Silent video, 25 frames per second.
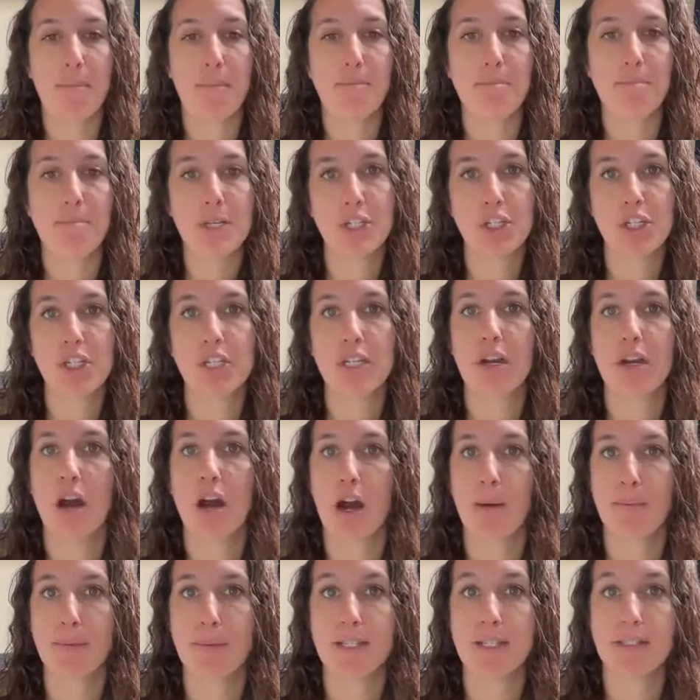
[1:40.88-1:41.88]
Mission
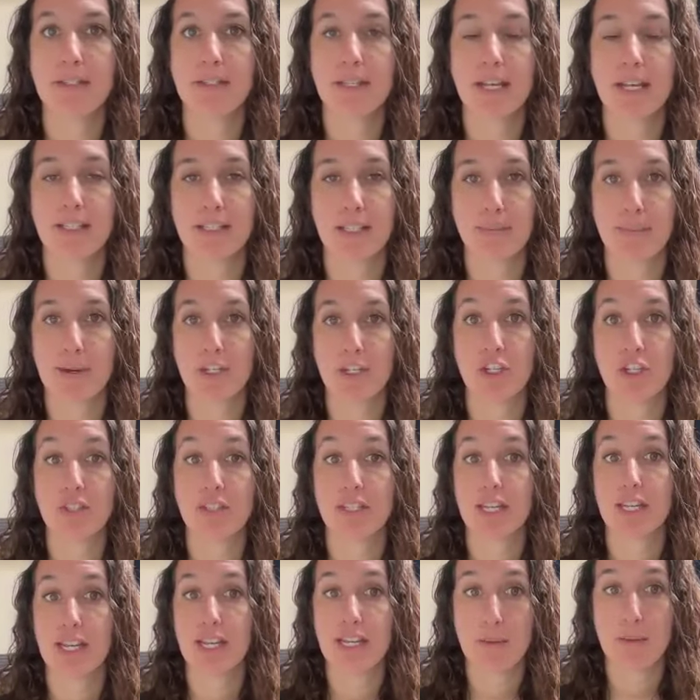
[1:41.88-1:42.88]
Commons, as I mentioned, is
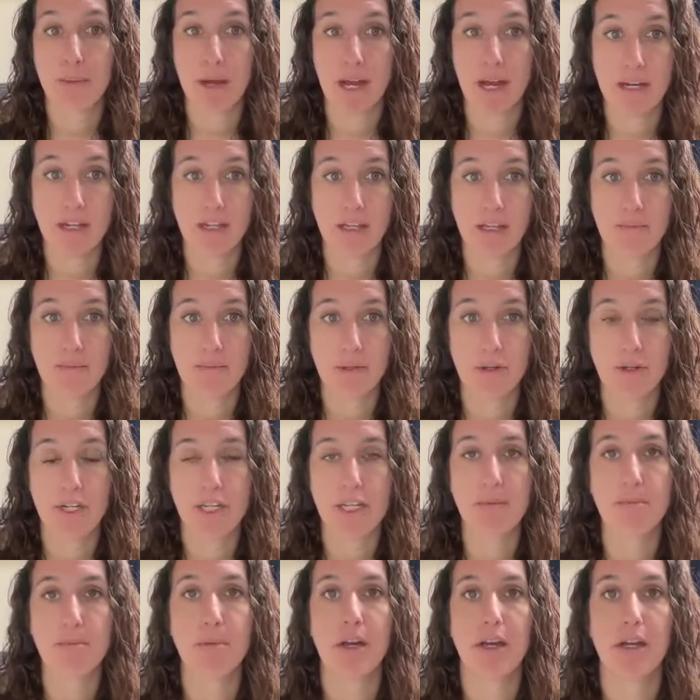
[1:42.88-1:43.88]
an independent
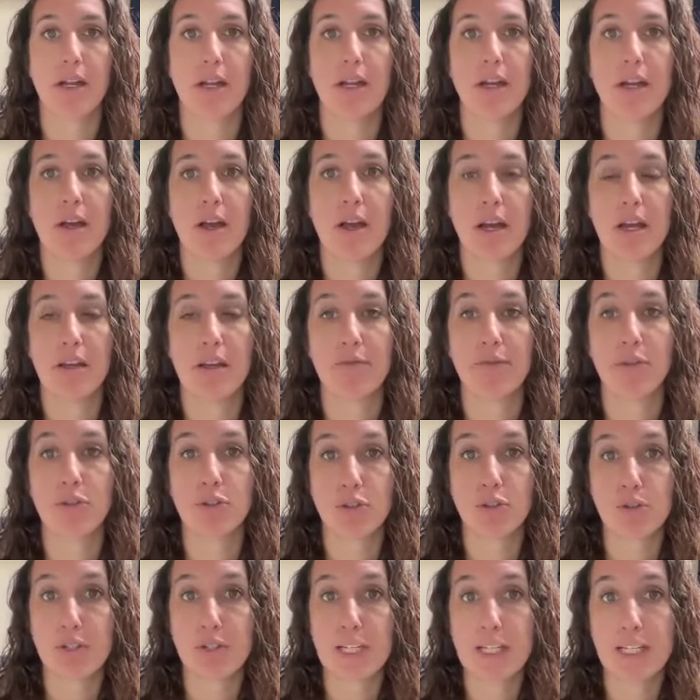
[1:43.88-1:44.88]
community, but if you
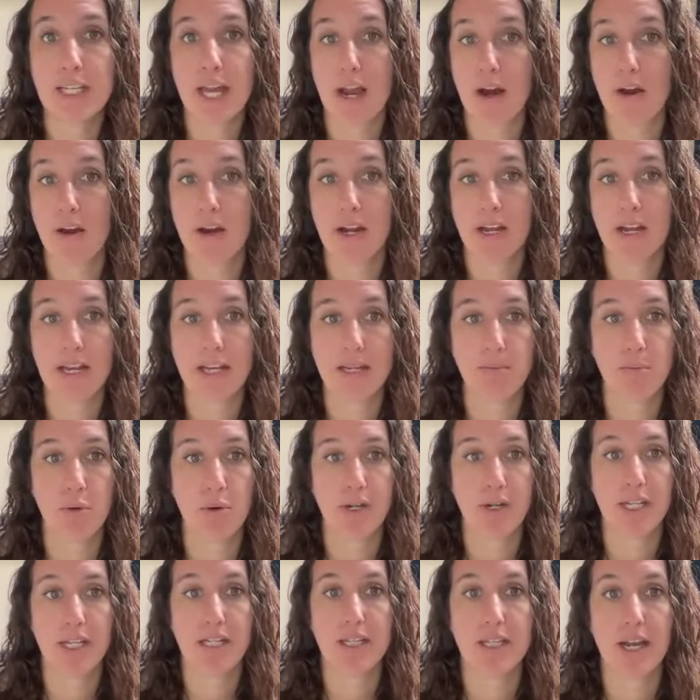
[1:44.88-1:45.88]
do need care at any
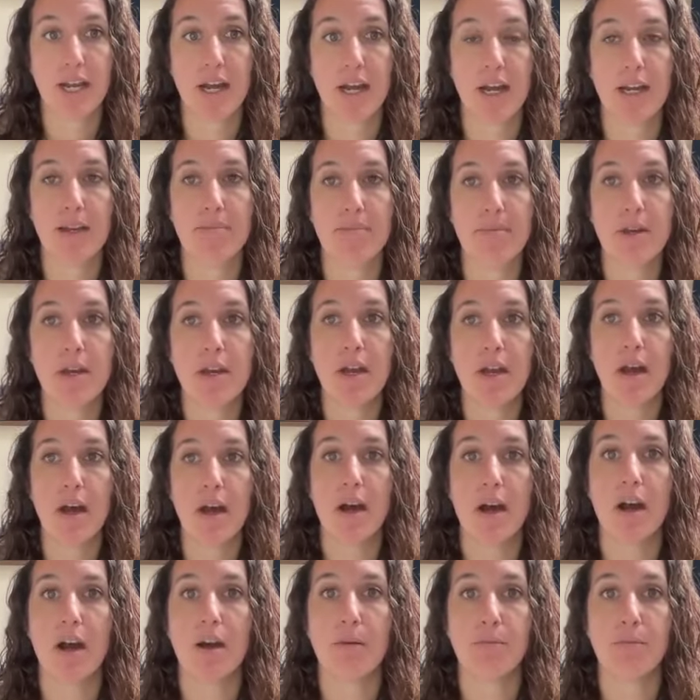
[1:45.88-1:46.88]
point in time,
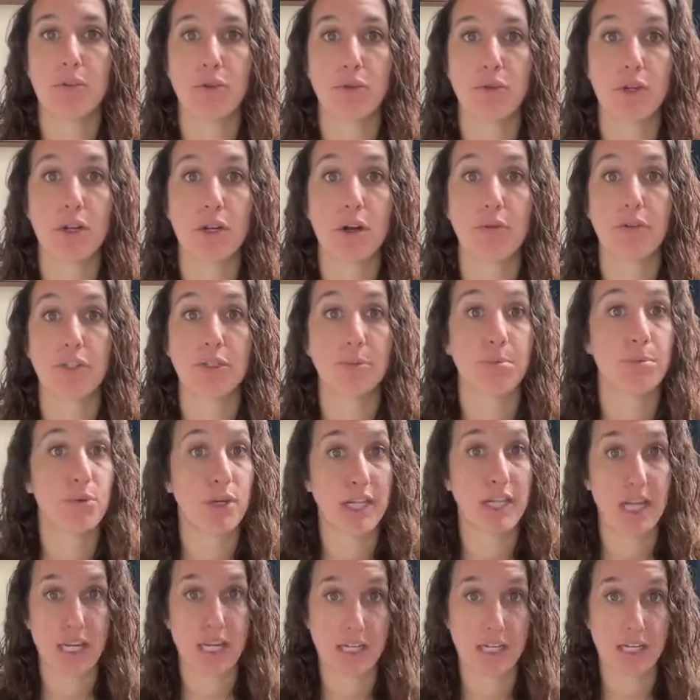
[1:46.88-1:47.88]
you can always
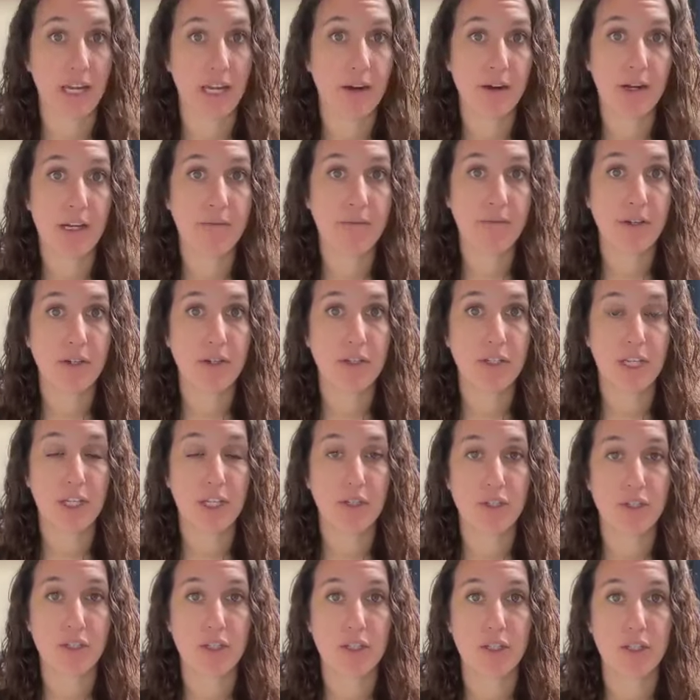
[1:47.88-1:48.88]
bring in caregivers
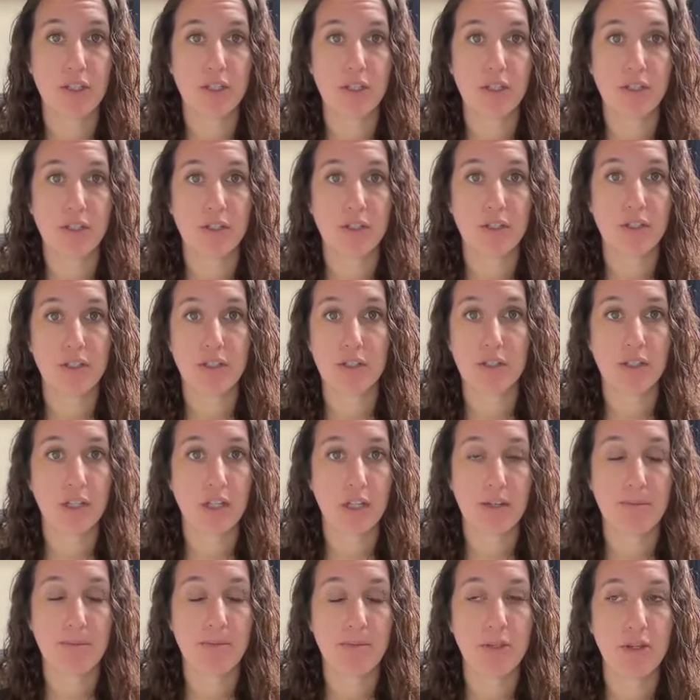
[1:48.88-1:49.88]
into the
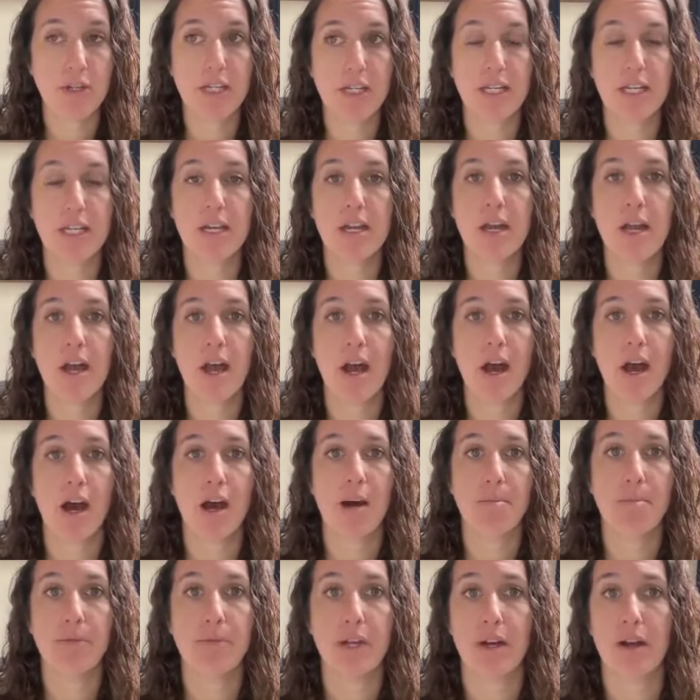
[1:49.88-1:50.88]
community.
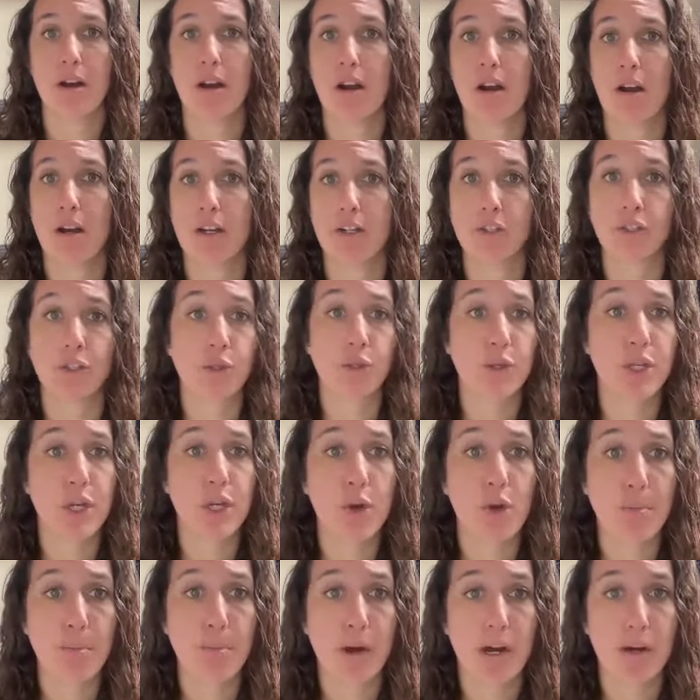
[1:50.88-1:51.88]
There are
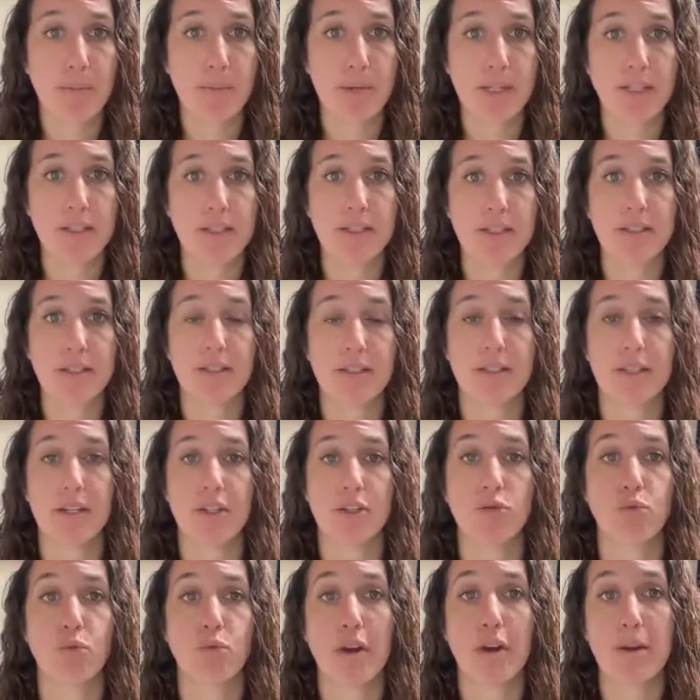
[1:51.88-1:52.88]
studio apartments.
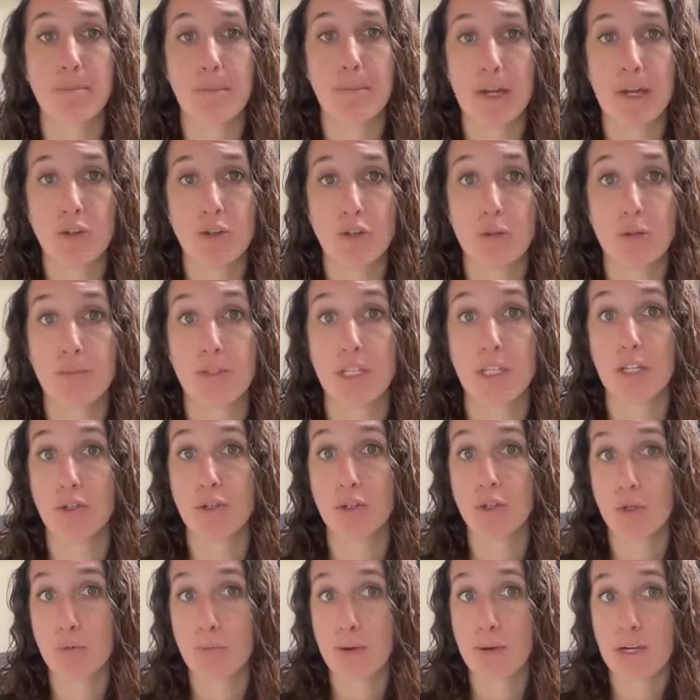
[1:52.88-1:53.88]
There's one bedrooms and
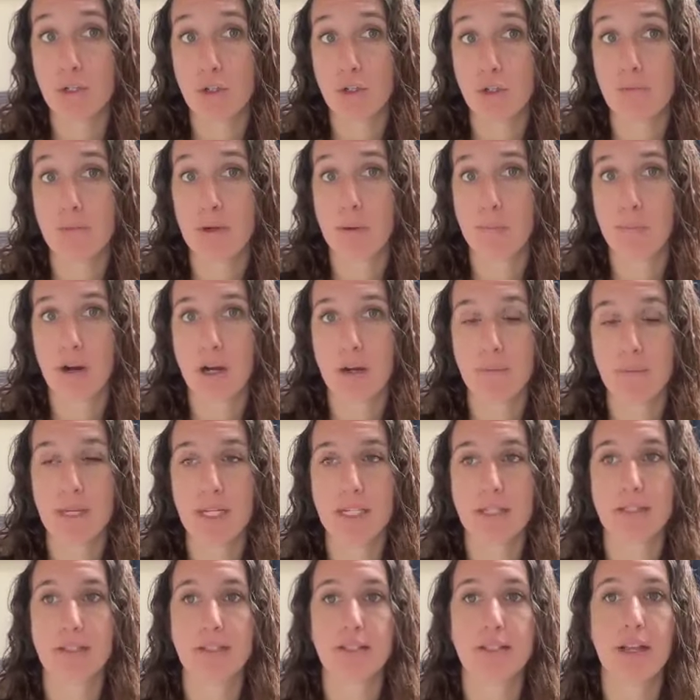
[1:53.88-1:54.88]
two bedroom
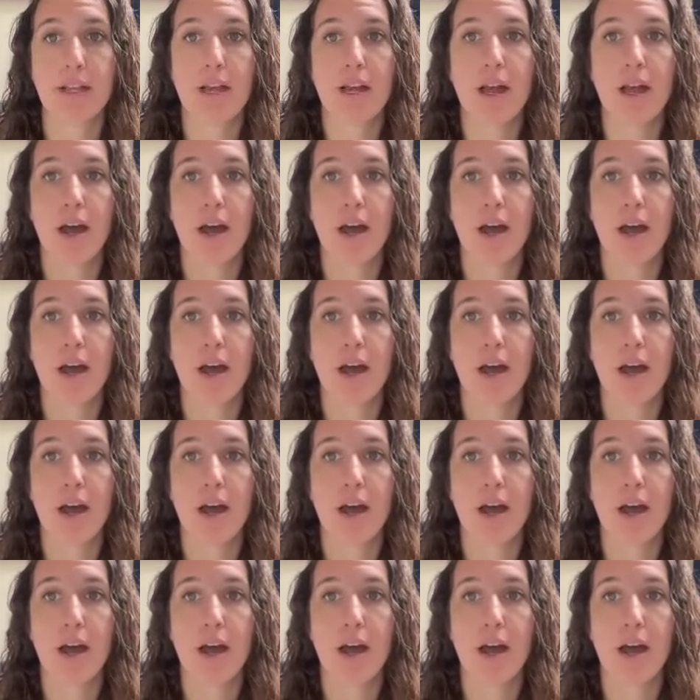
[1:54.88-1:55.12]
apartments.